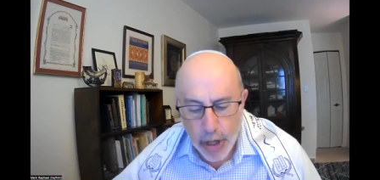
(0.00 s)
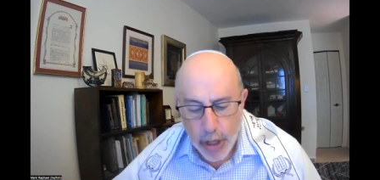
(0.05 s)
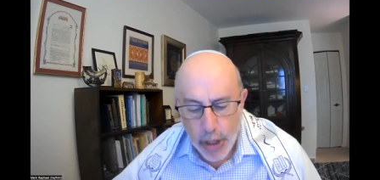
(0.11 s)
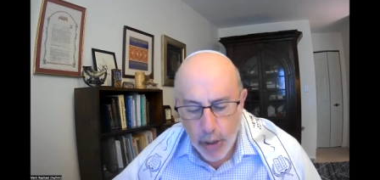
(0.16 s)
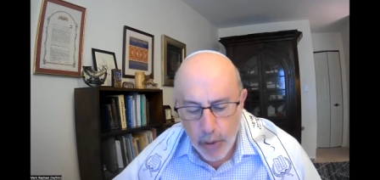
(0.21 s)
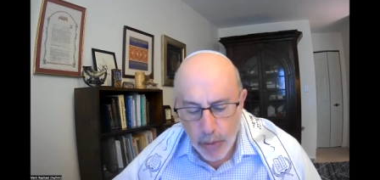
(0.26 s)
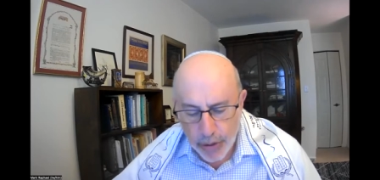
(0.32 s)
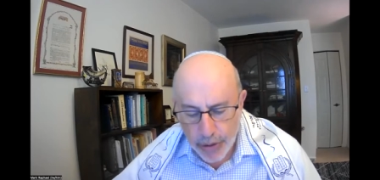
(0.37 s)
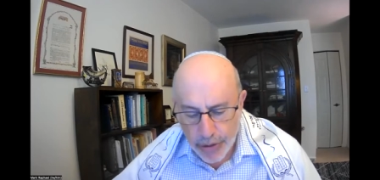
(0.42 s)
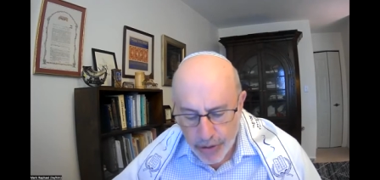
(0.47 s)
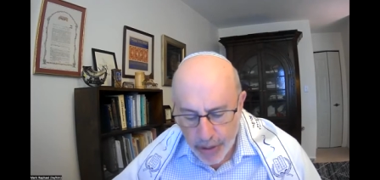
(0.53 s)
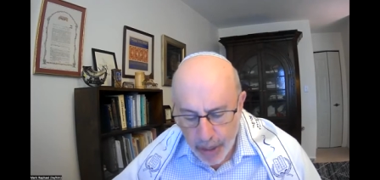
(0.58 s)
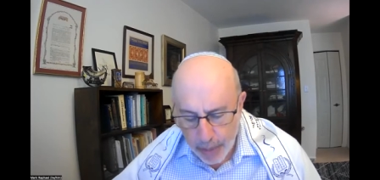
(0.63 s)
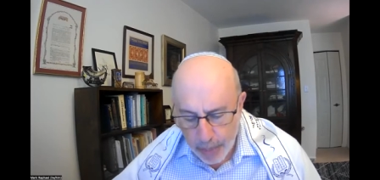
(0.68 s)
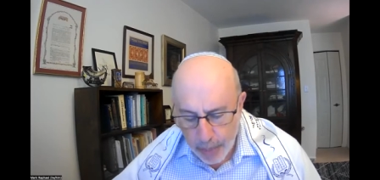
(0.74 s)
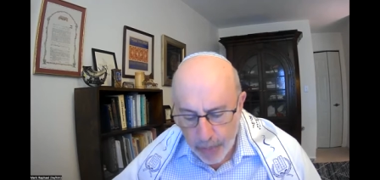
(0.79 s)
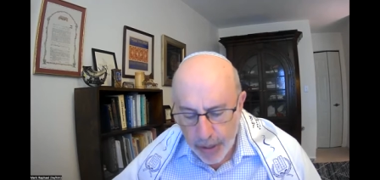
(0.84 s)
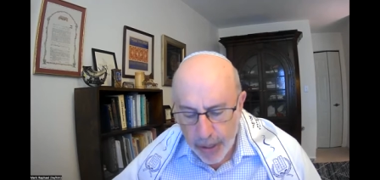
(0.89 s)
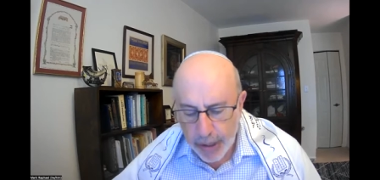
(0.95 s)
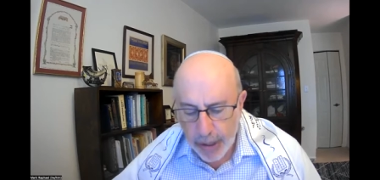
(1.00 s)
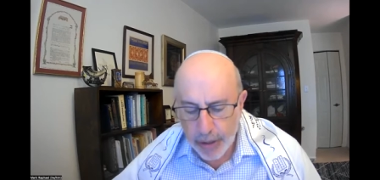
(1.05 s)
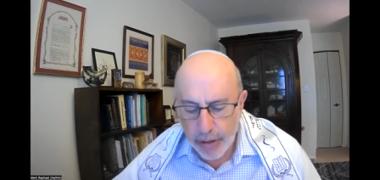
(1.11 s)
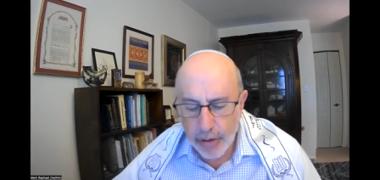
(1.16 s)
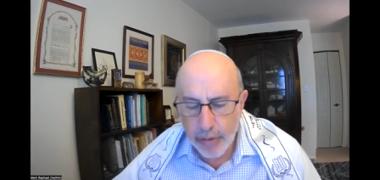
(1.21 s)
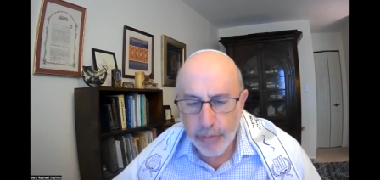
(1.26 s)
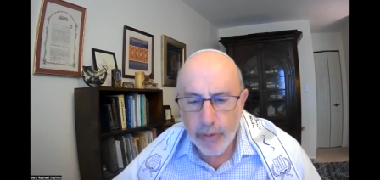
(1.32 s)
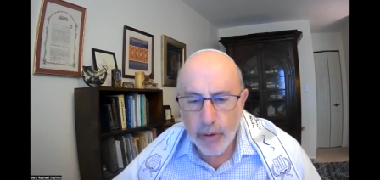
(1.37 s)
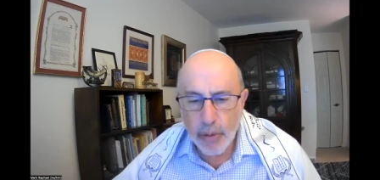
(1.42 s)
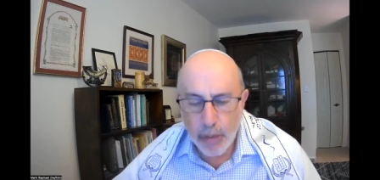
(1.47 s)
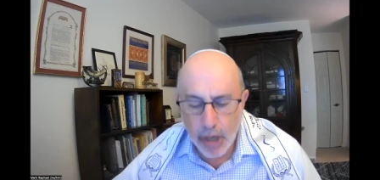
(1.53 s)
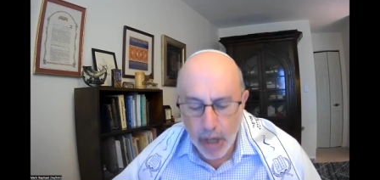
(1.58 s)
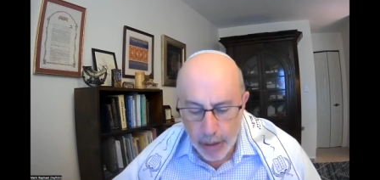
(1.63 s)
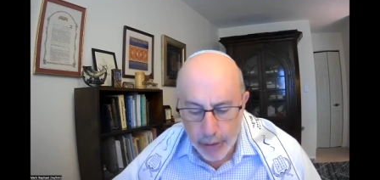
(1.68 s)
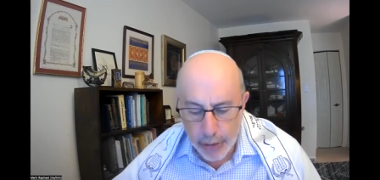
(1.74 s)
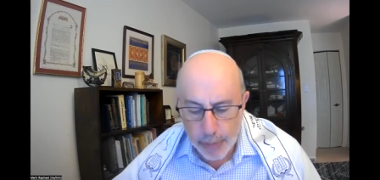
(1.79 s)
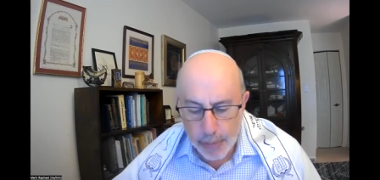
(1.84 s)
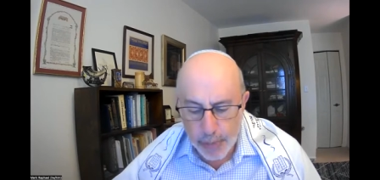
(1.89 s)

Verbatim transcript: you are separated from other